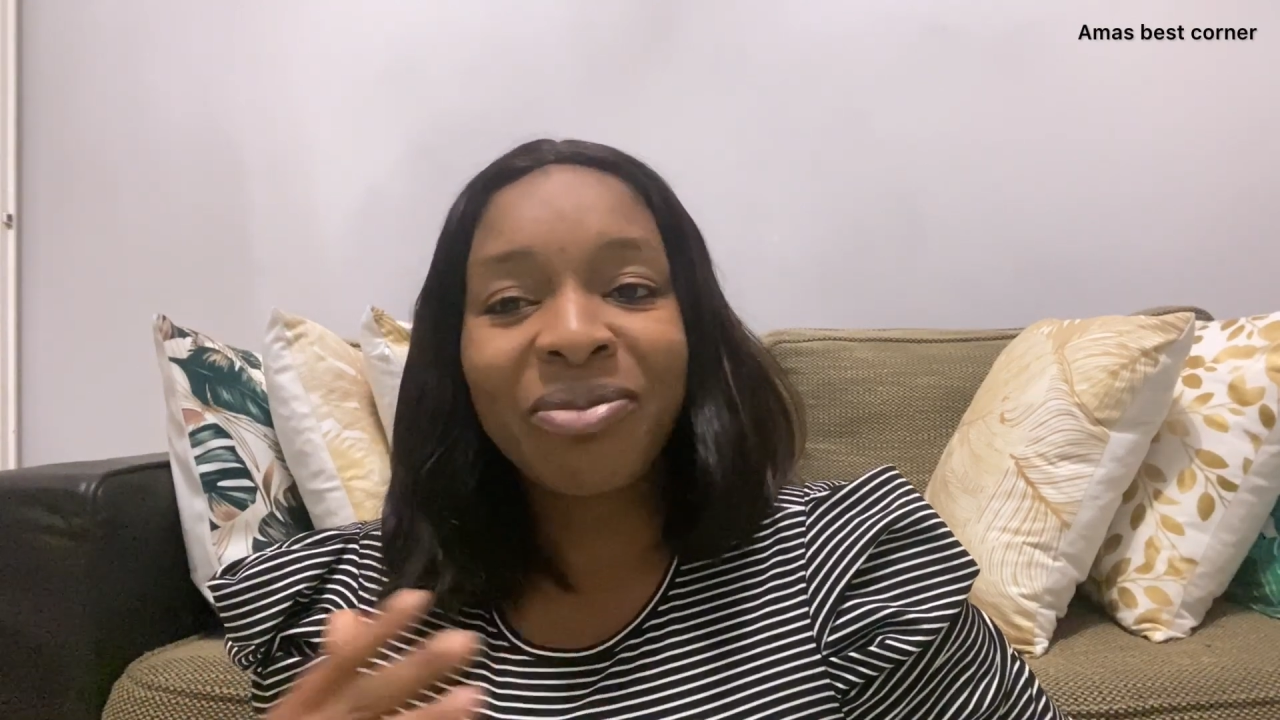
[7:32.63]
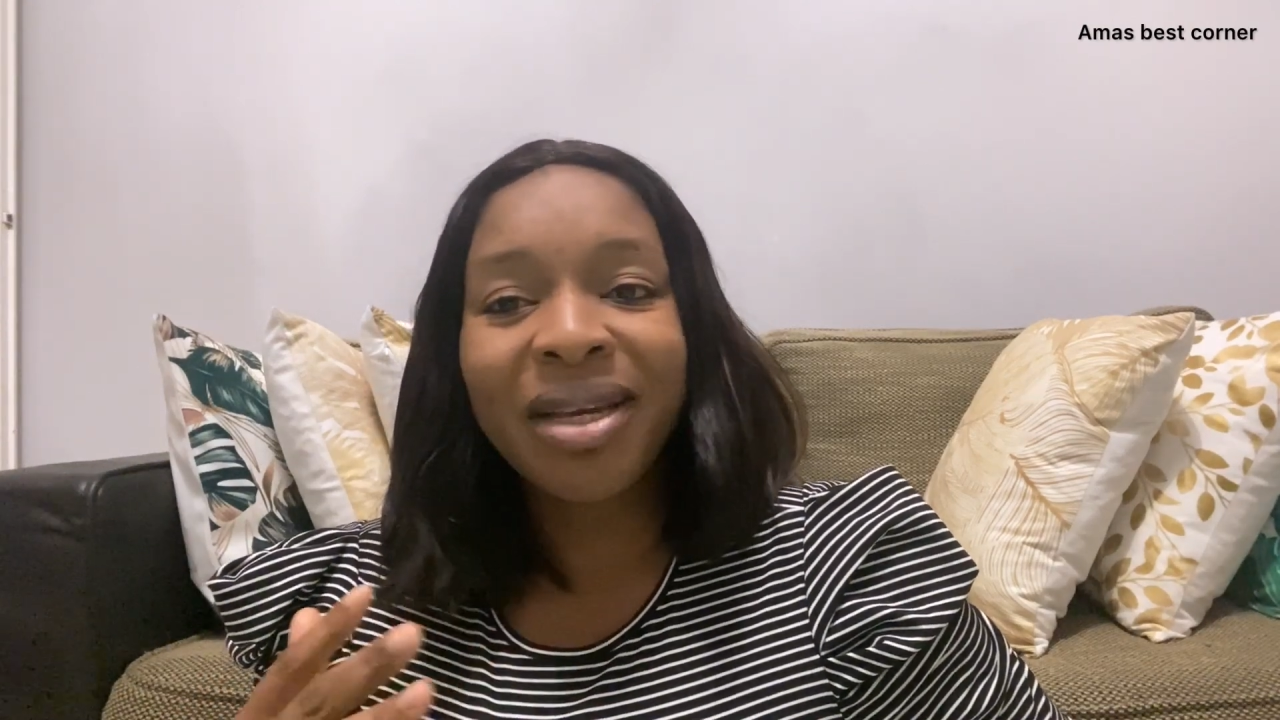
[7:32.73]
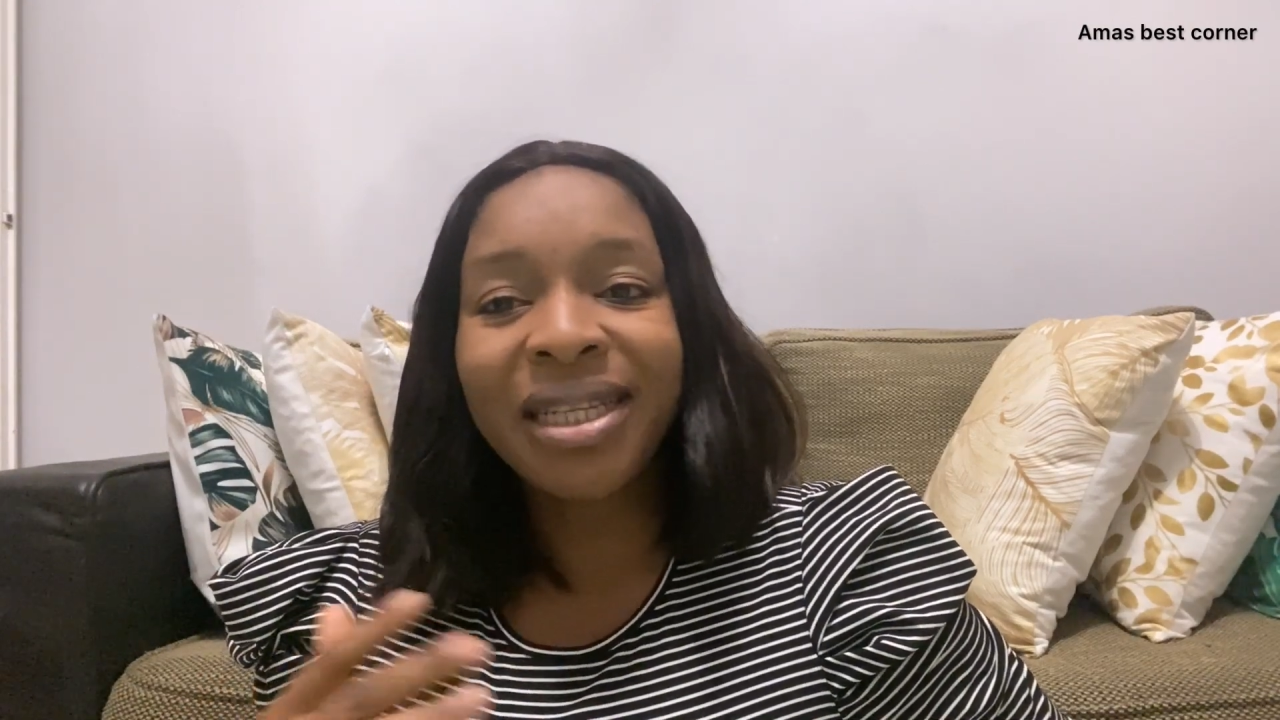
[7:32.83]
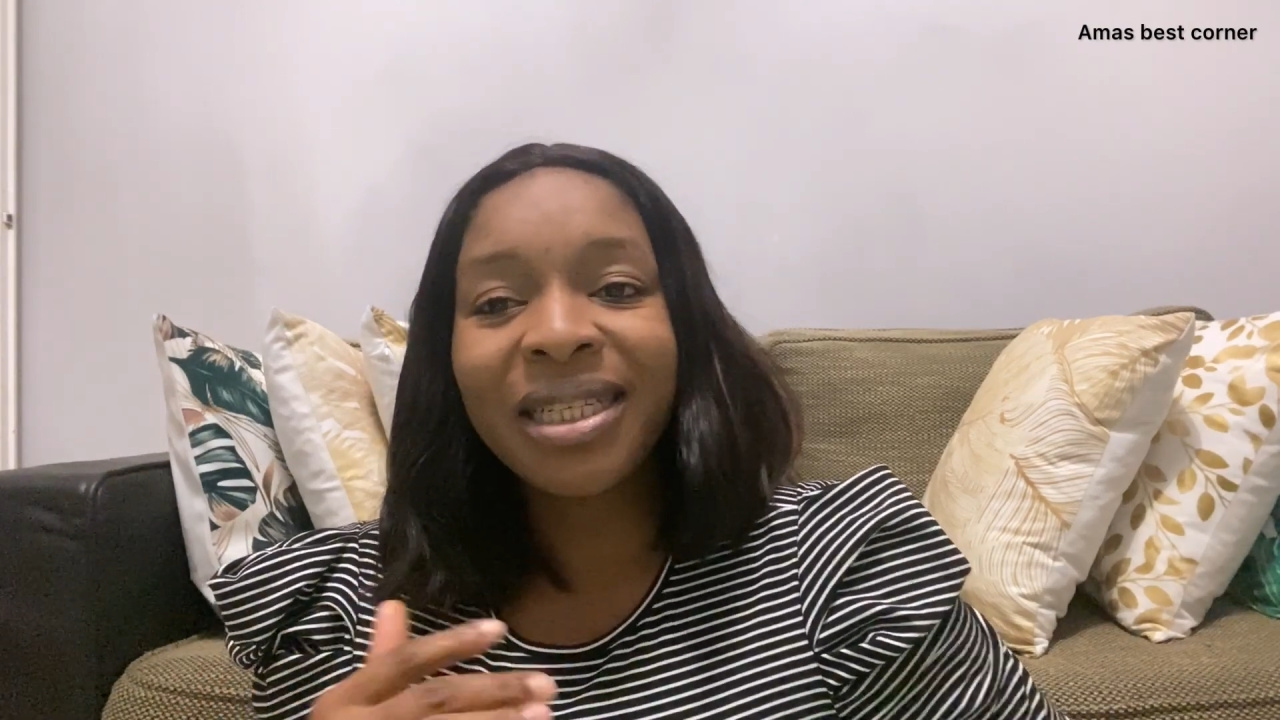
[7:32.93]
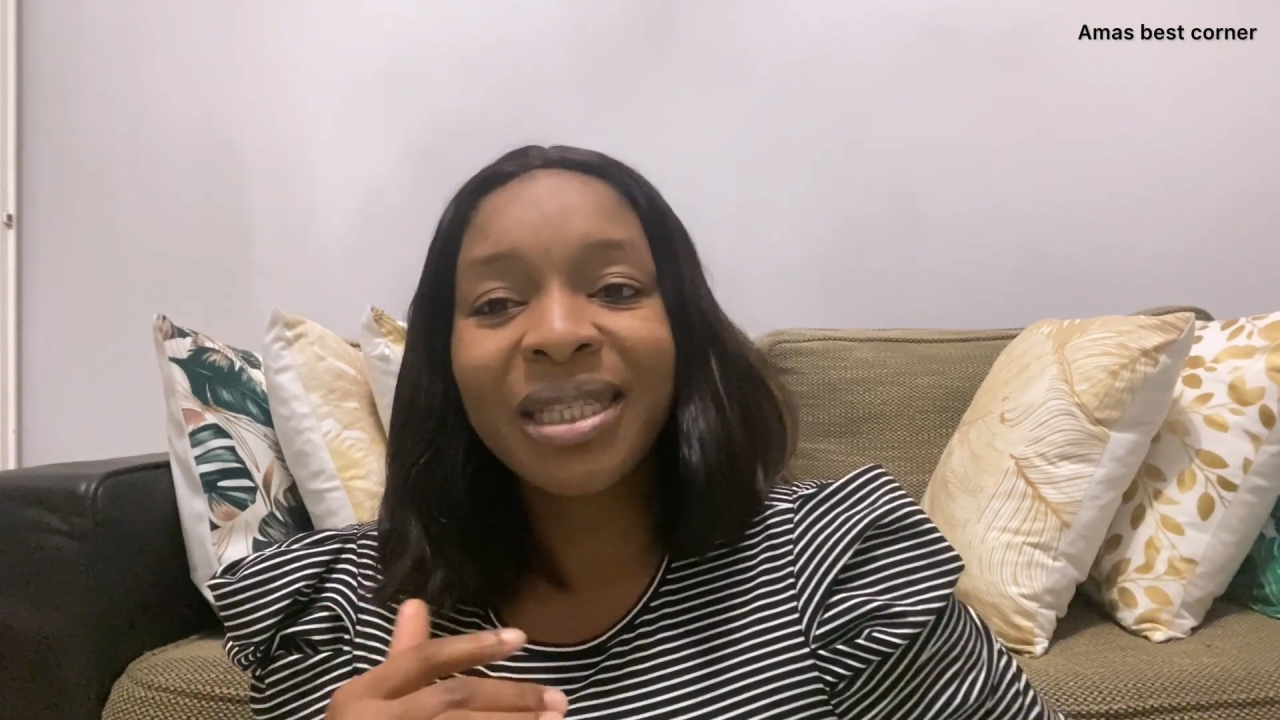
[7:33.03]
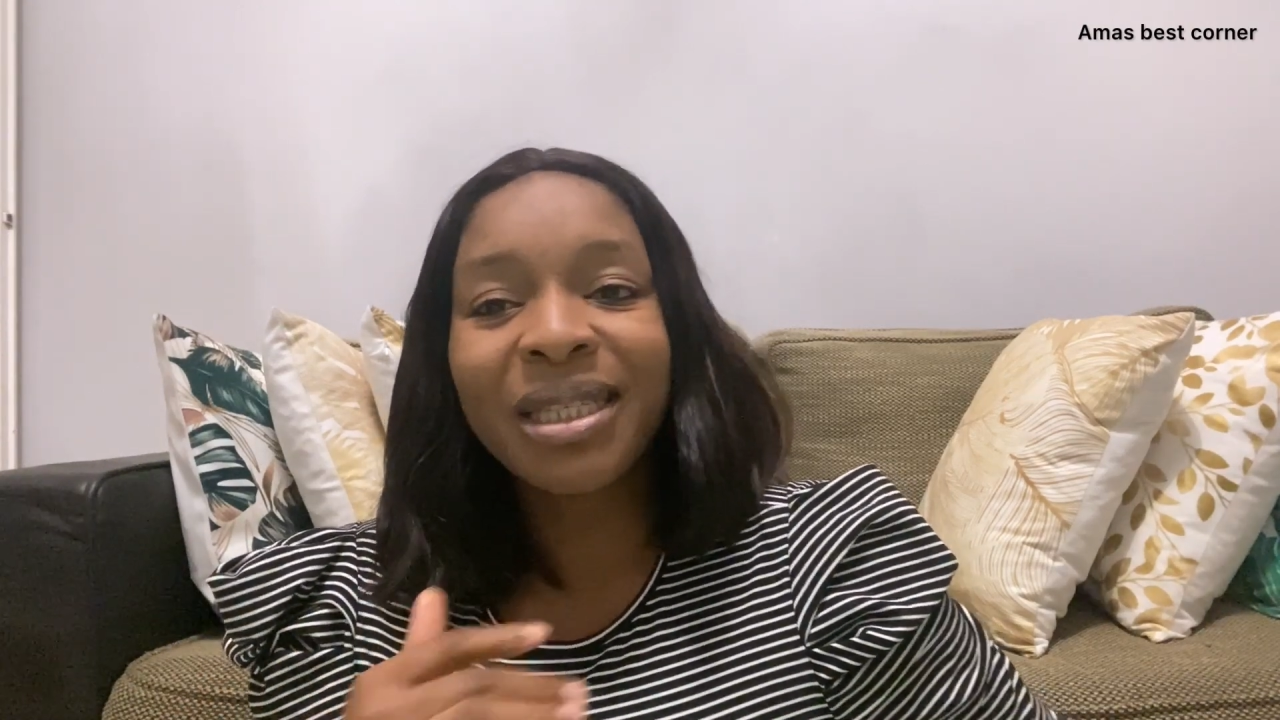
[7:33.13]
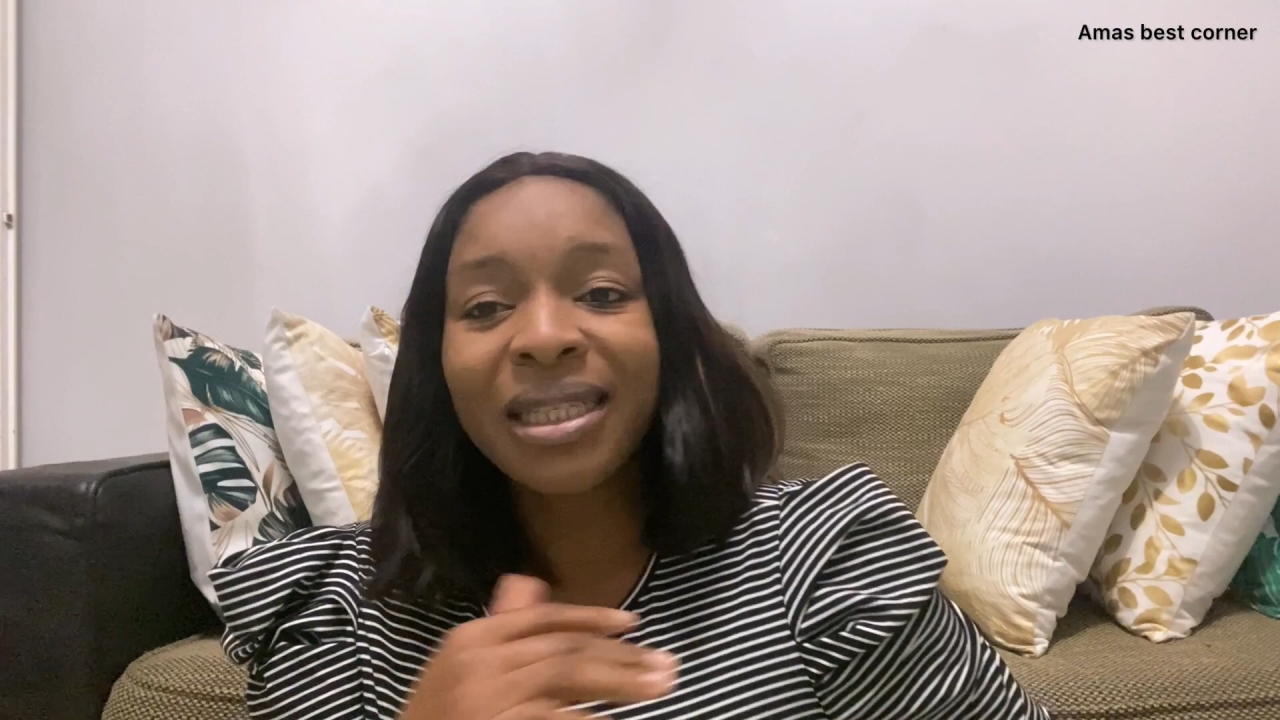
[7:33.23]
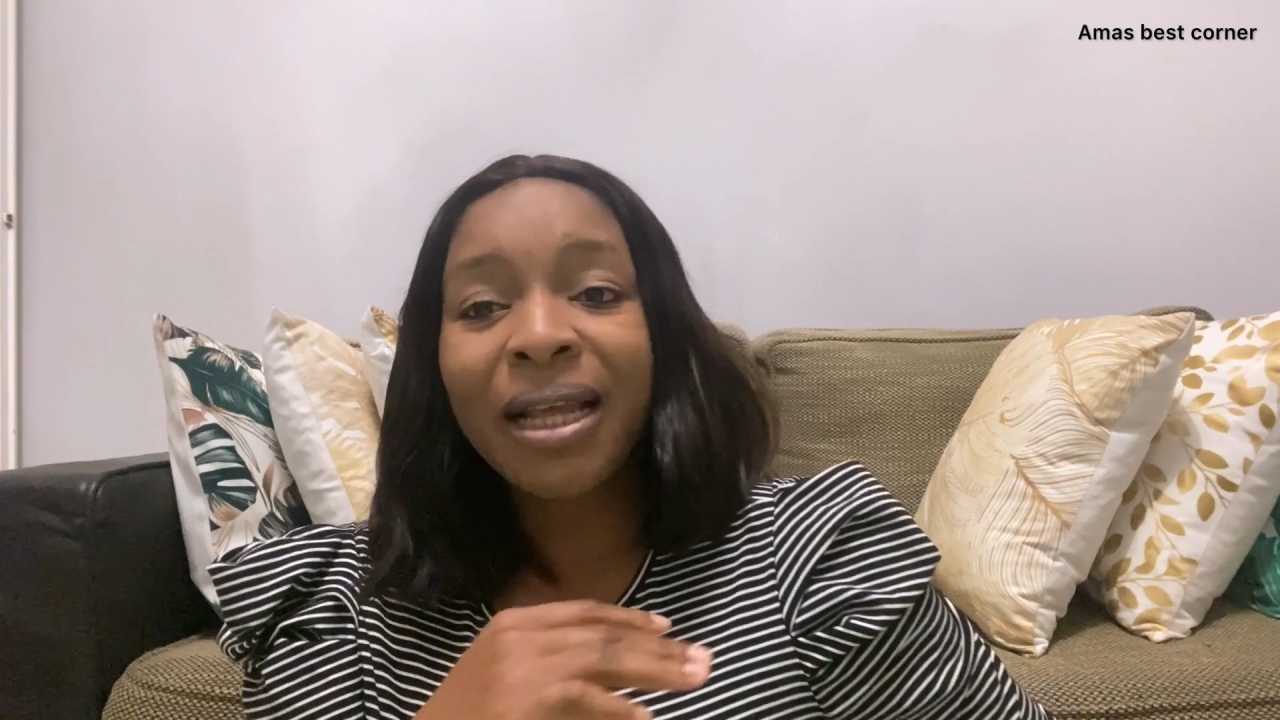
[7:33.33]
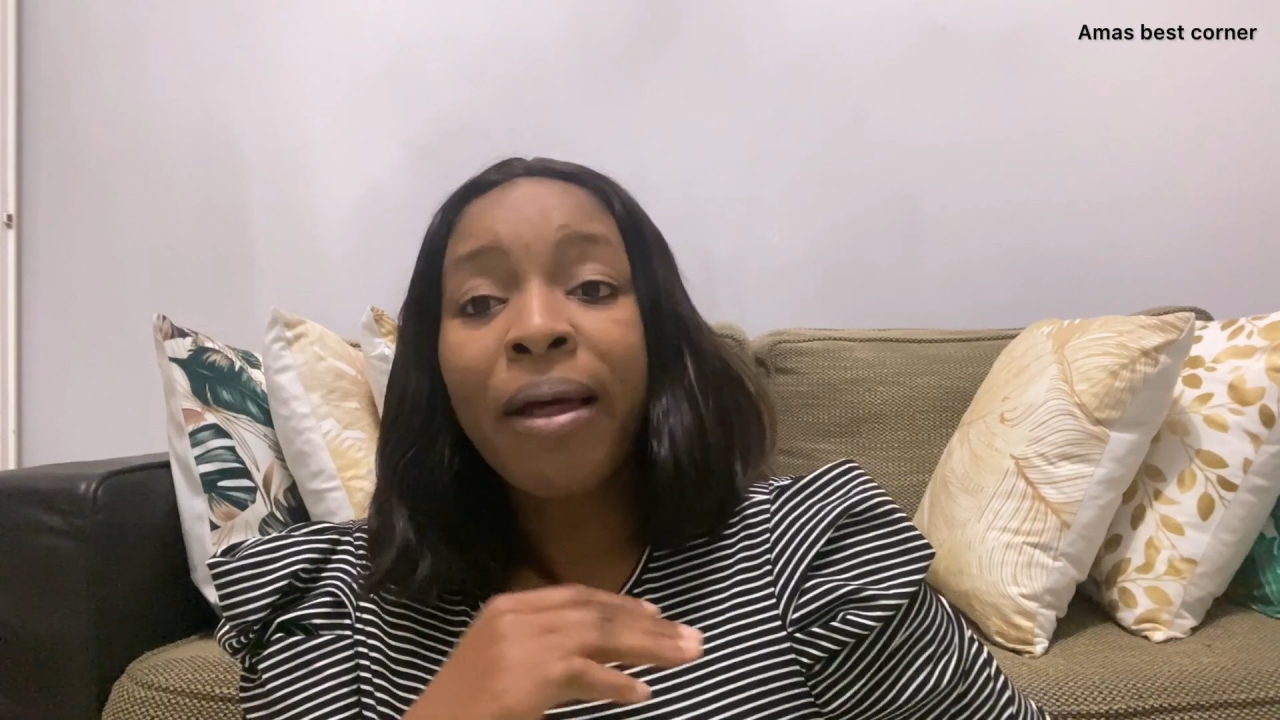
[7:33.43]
make this